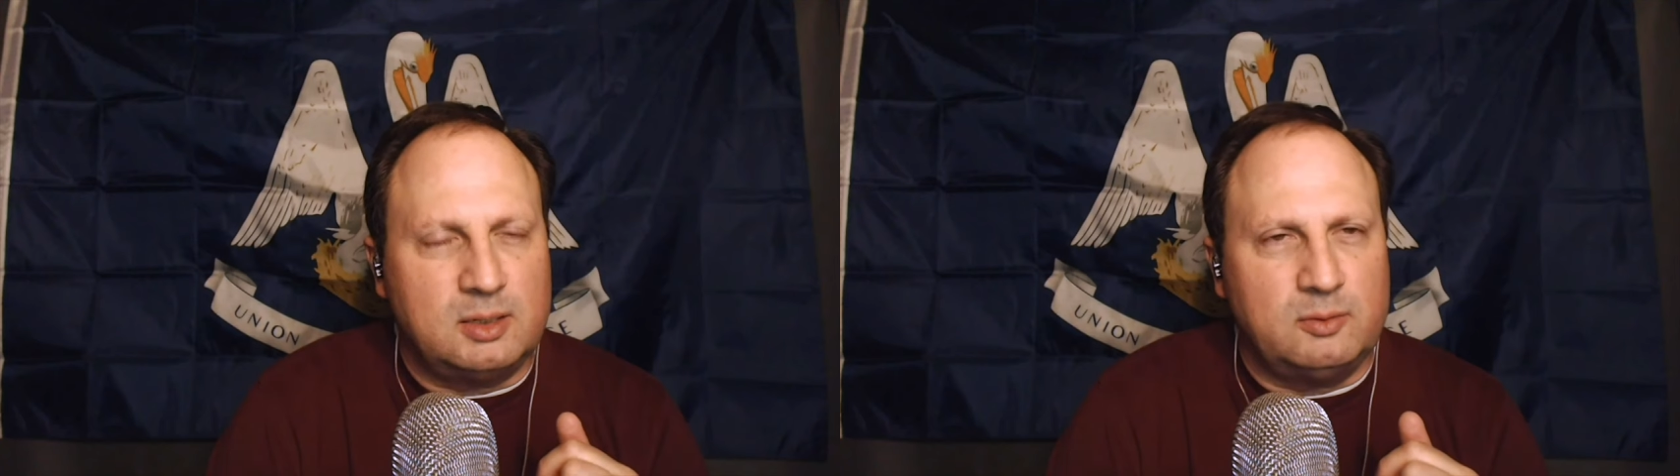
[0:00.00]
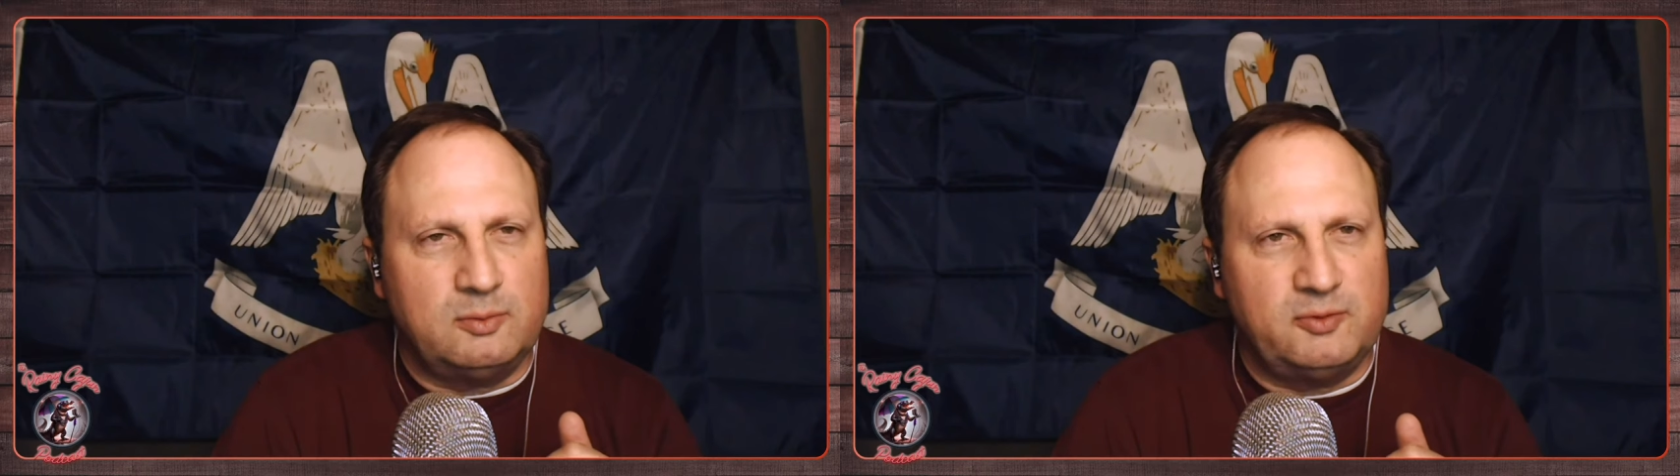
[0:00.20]

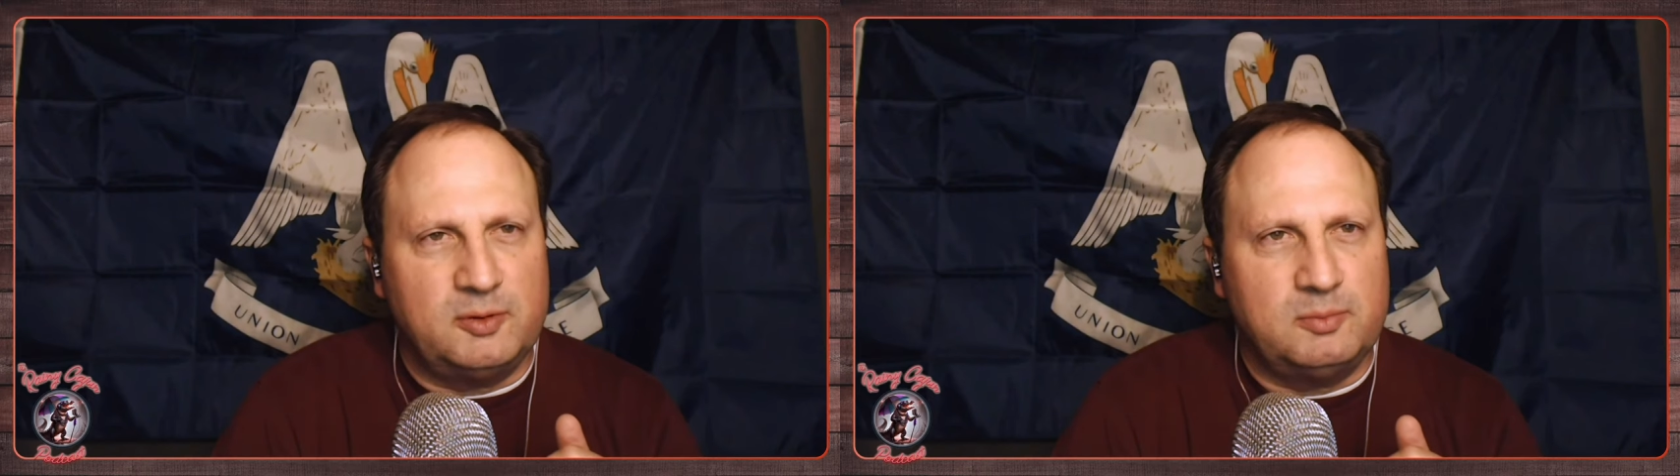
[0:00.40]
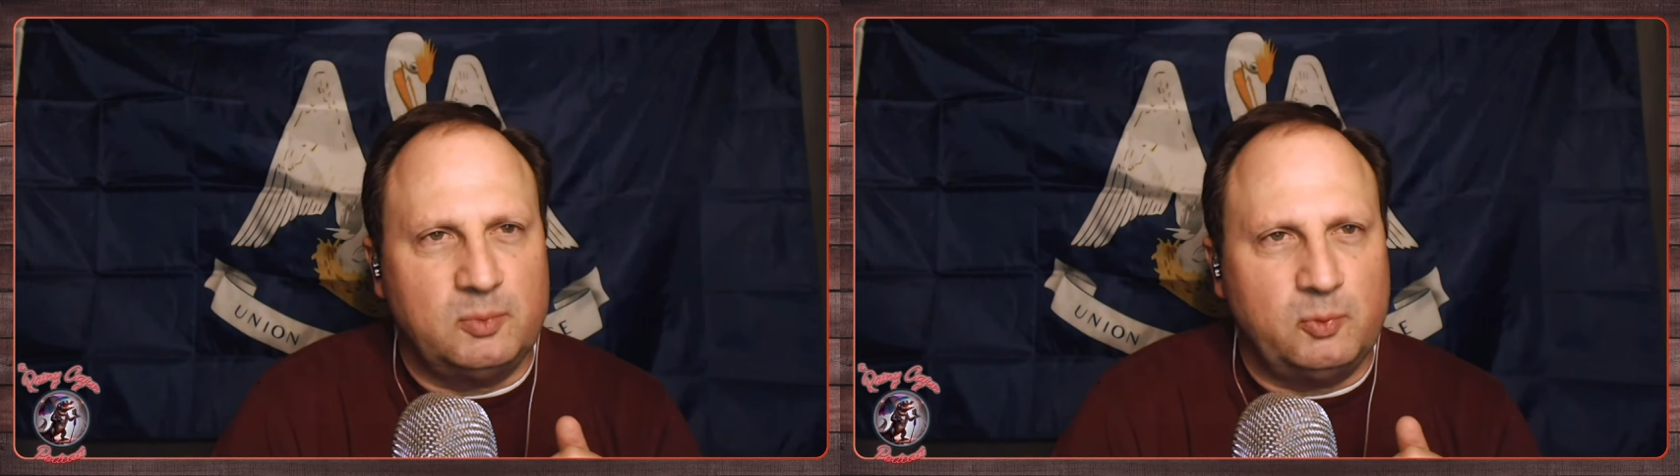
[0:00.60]
So
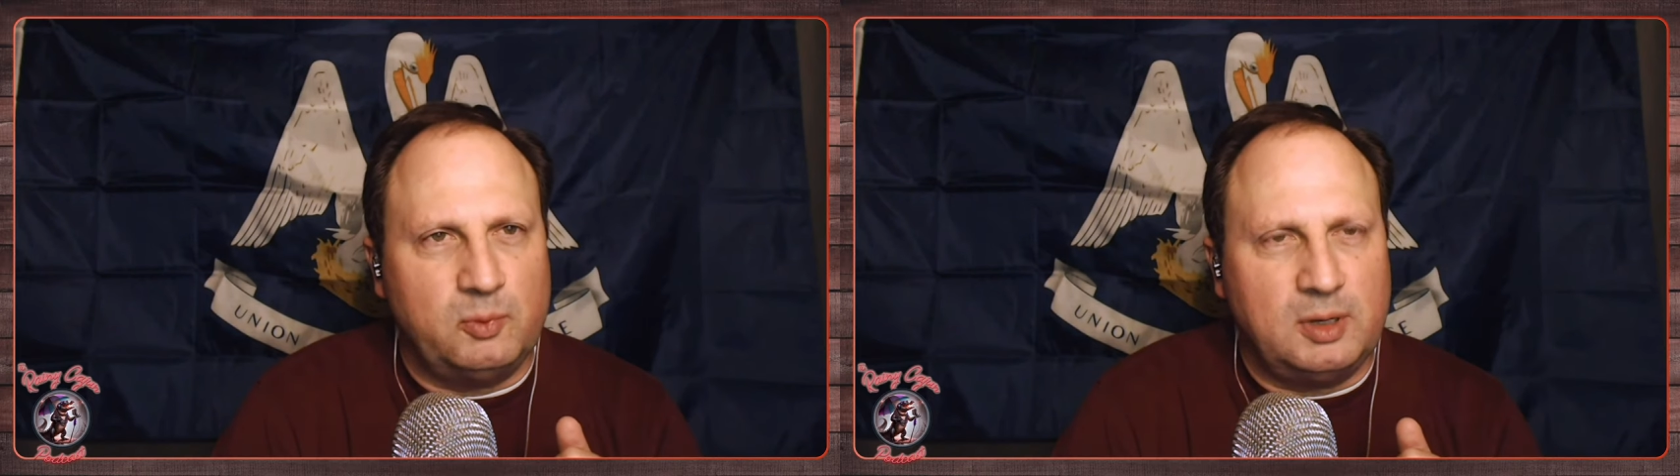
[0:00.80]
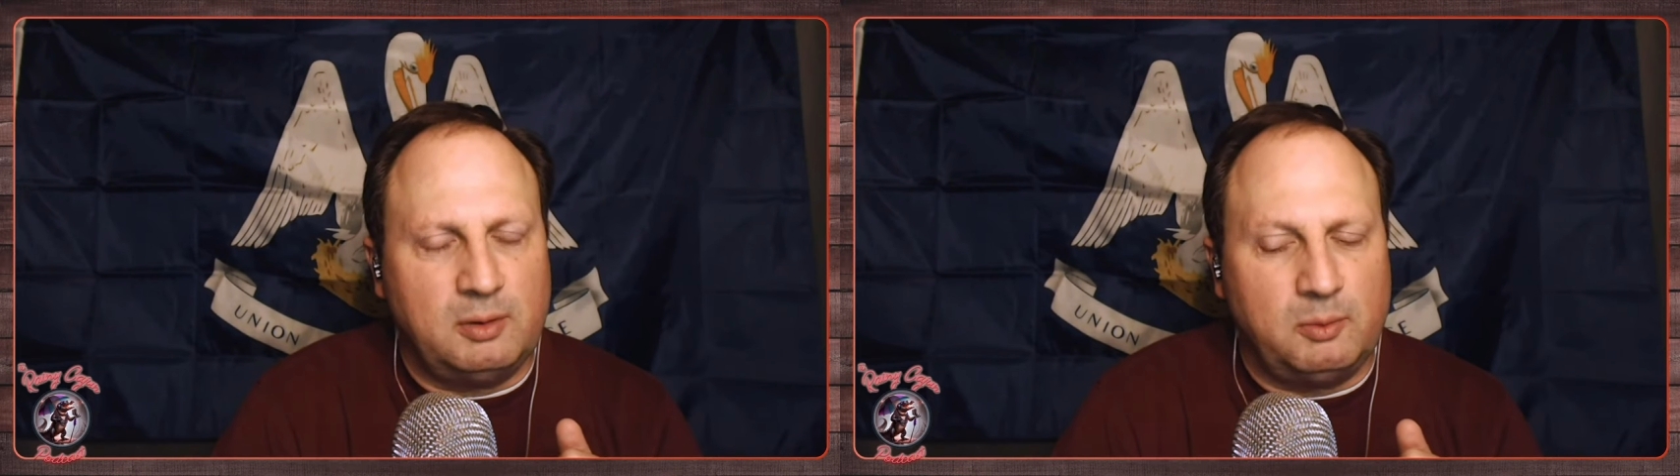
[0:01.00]
from...
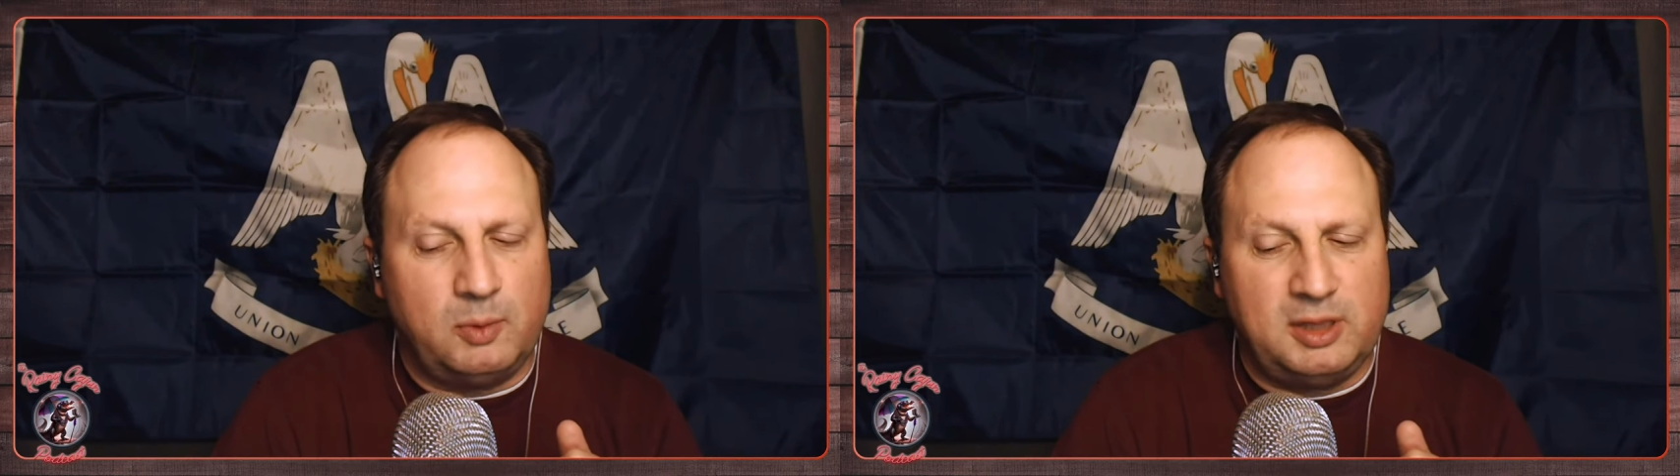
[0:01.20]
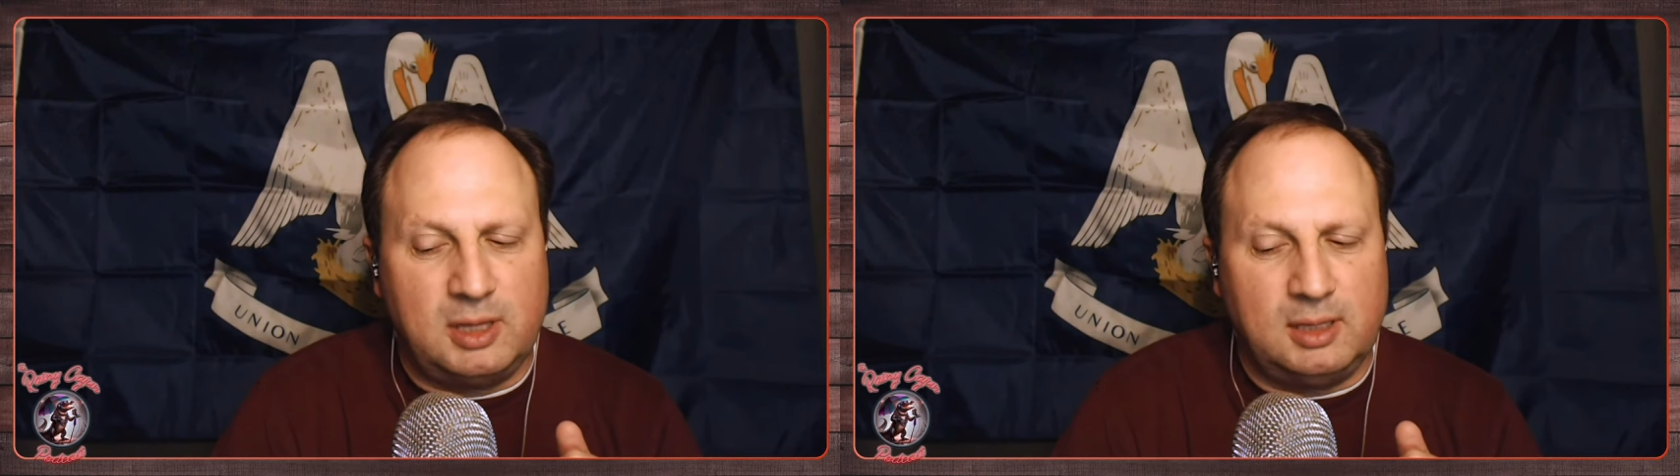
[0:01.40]

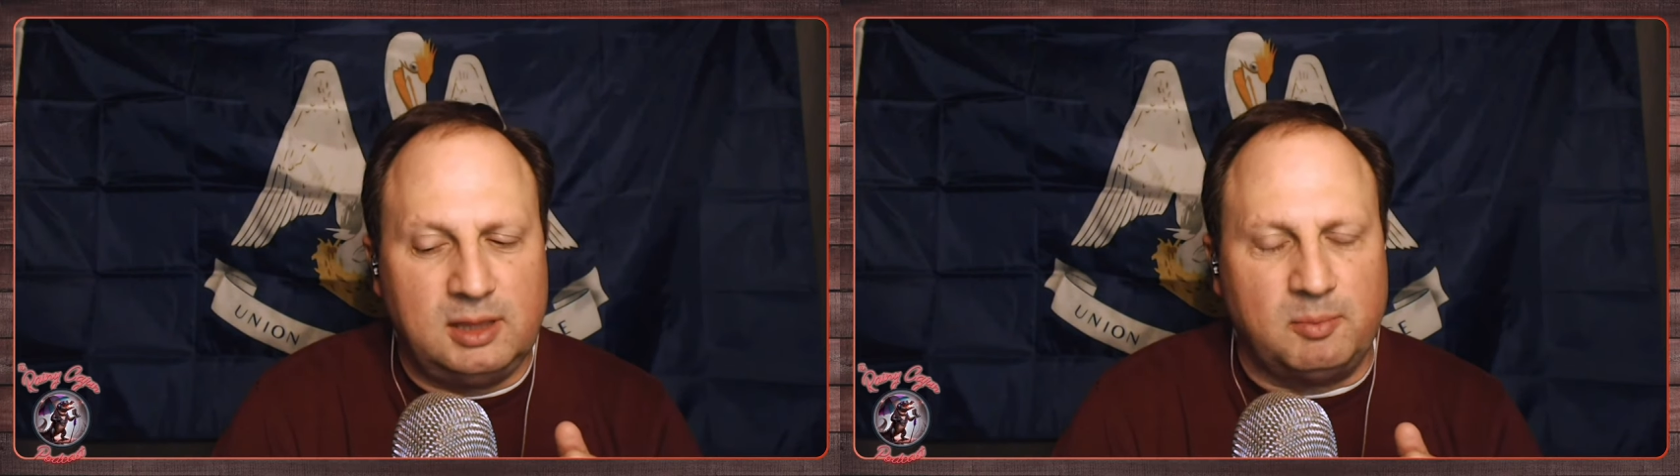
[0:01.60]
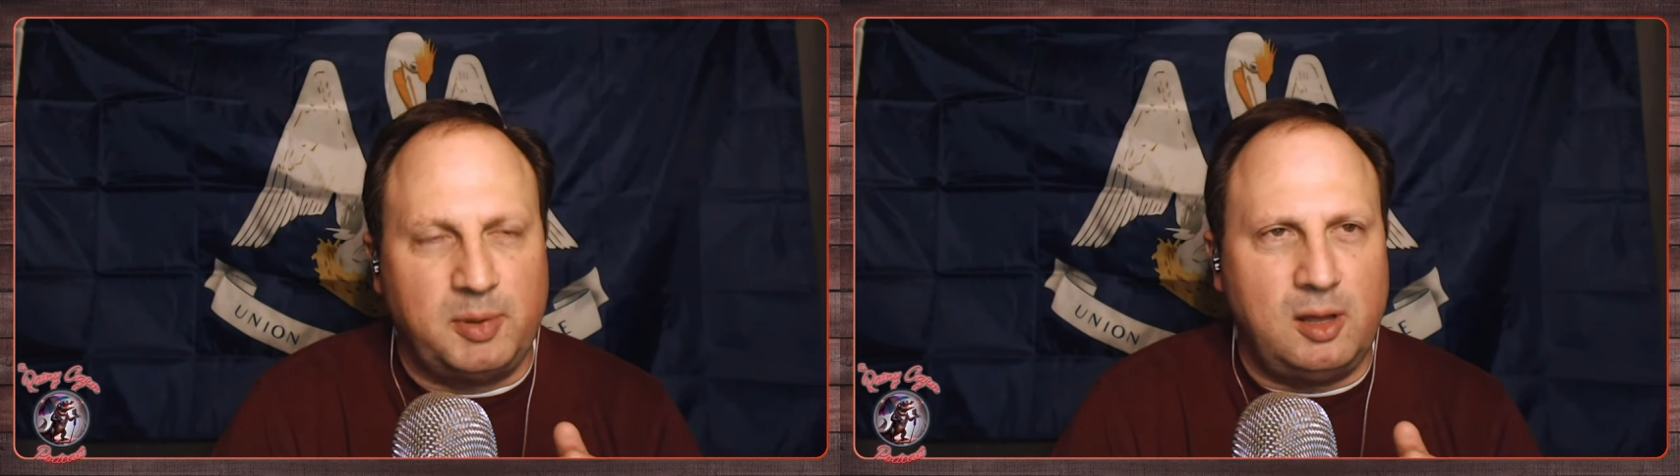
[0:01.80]

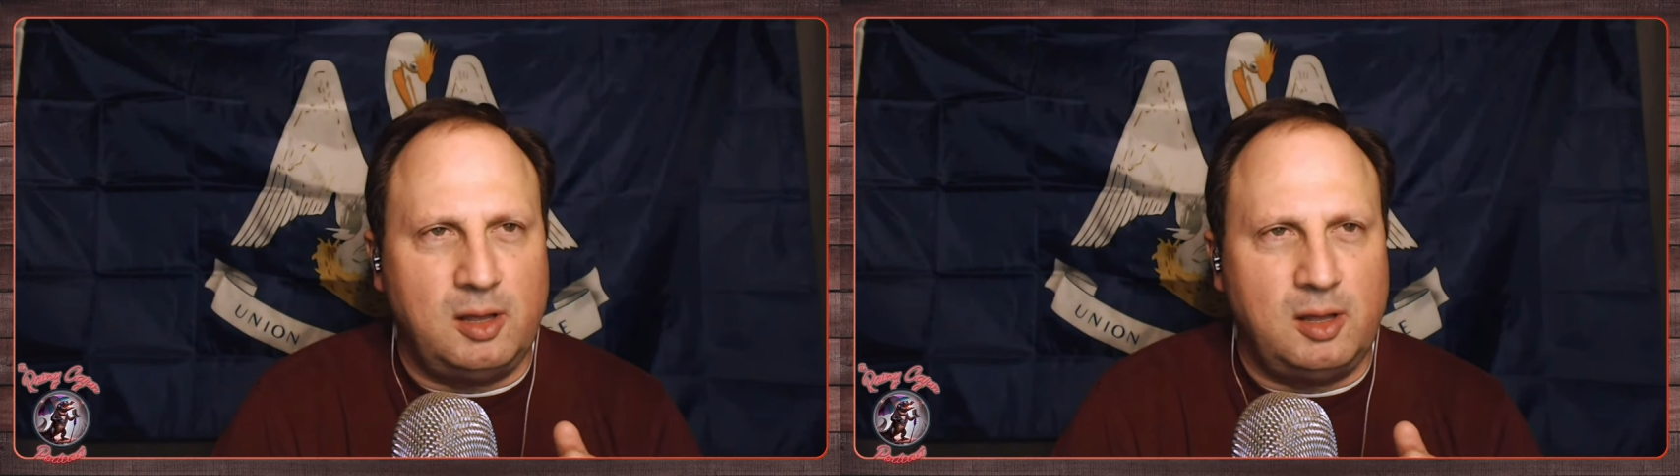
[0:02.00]
At the